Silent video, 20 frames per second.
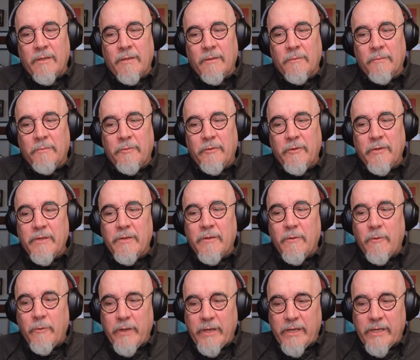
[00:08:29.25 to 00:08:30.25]
pretty
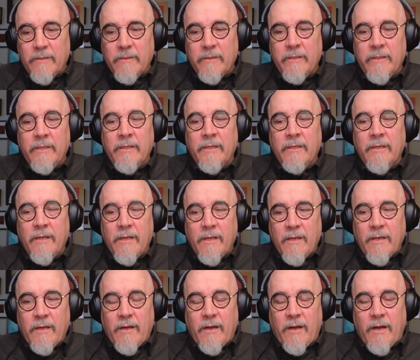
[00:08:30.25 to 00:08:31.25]
quickly
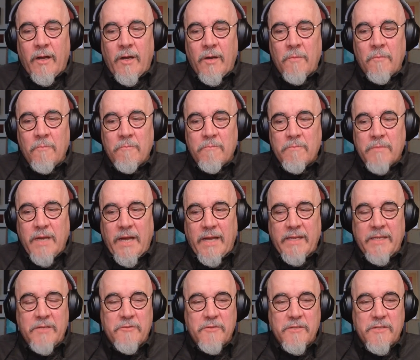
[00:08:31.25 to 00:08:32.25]

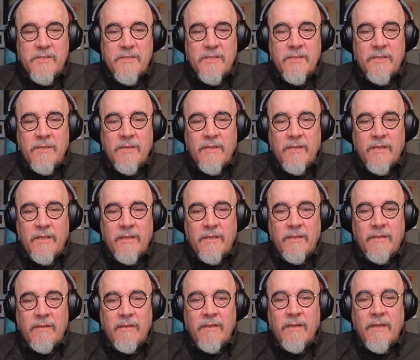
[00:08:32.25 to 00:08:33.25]
got interested
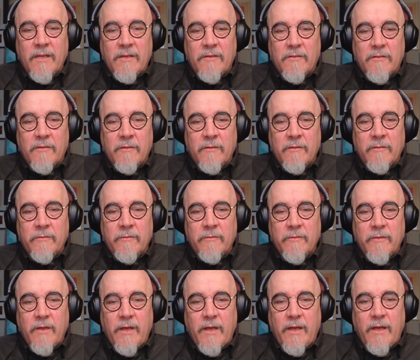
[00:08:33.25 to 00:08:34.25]
in the nature of